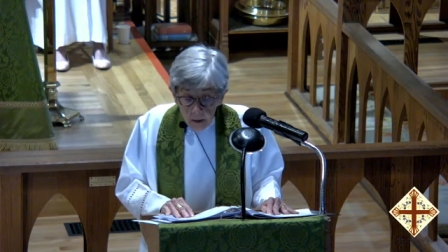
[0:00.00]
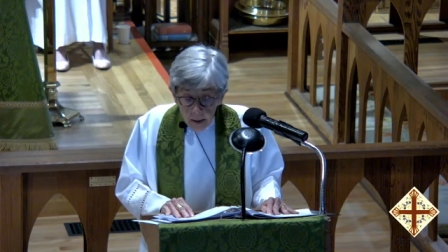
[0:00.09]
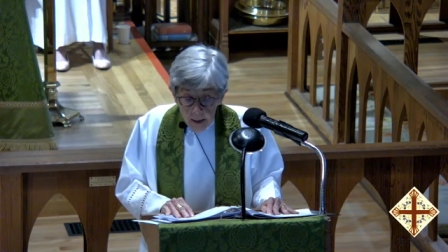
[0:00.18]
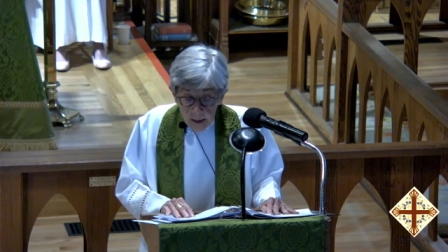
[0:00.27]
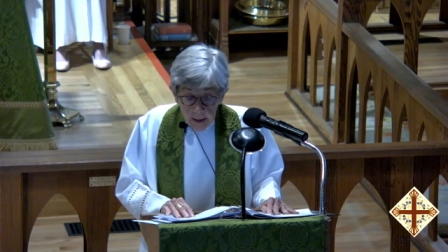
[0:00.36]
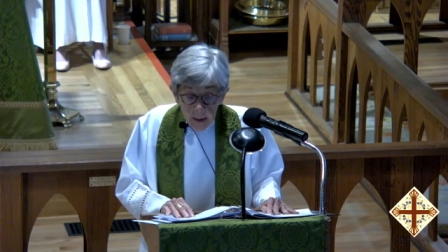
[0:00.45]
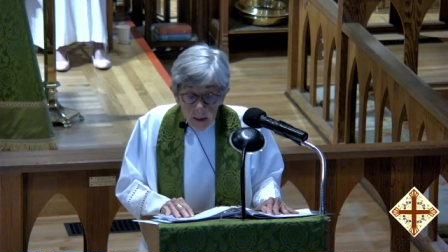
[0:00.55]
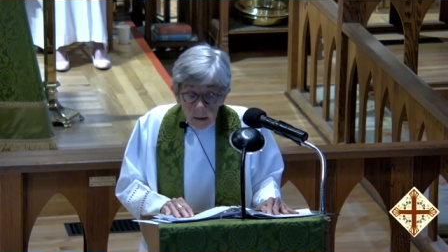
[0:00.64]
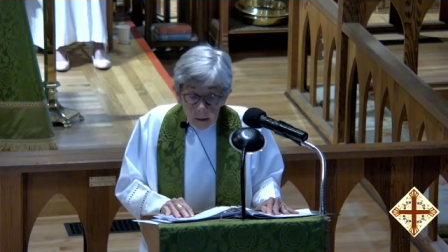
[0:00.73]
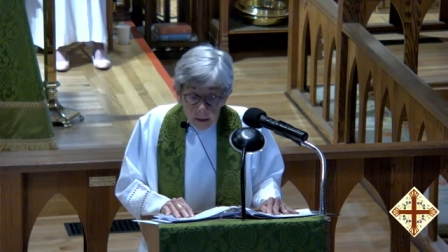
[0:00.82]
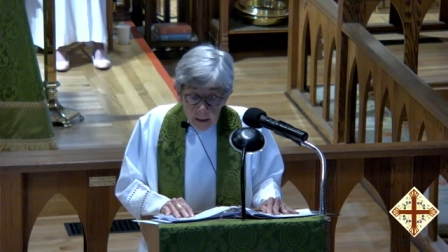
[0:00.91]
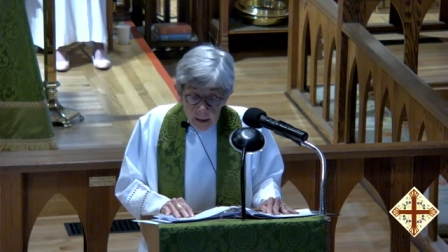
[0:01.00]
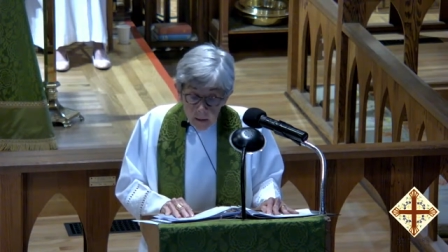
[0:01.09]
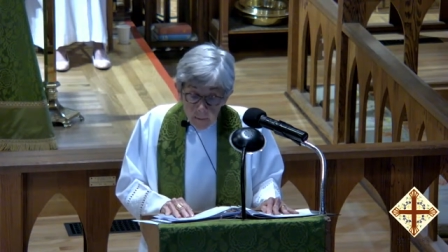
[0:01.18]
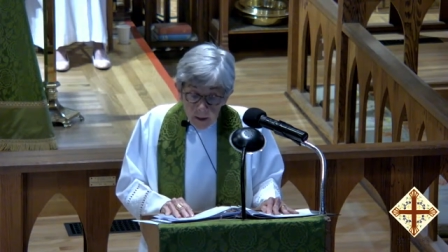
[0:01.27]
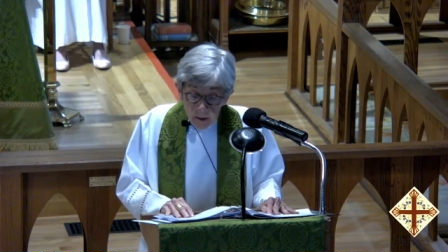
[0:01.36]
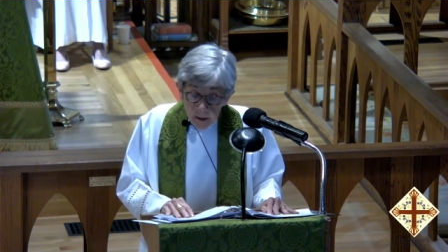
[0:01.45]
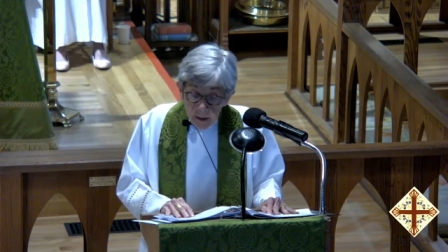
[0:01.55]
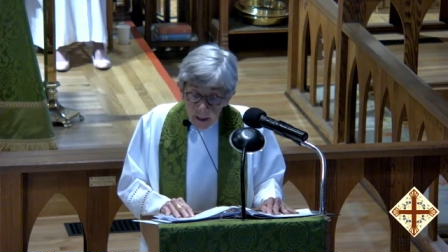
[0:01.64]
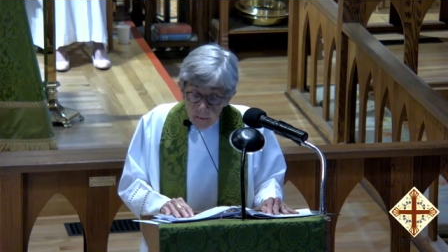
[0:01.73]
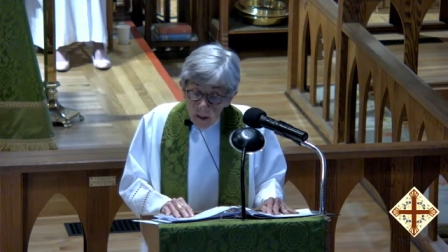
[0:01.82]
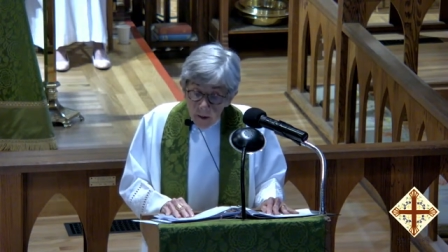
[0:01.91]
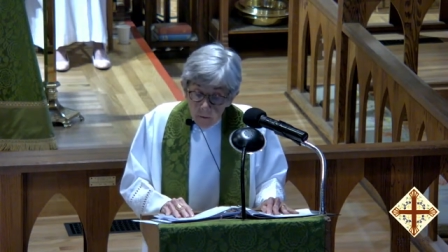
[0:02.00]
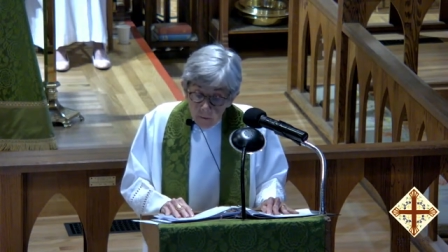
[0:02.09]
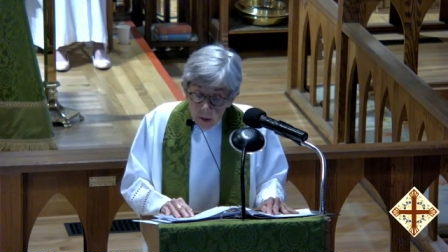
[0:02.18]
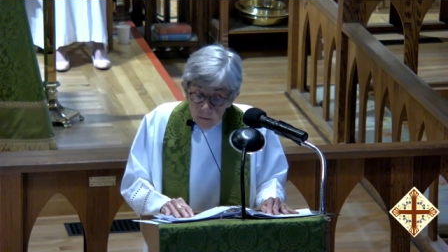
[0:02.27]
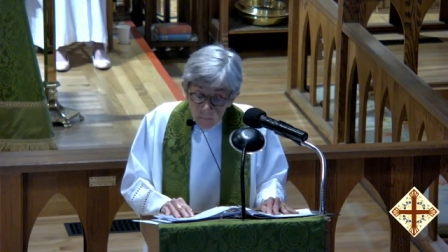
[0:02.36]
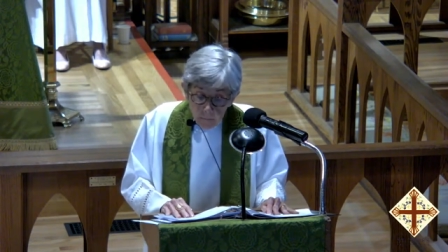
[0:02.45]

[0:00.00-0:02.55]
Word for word: his unclean spirit came out of him.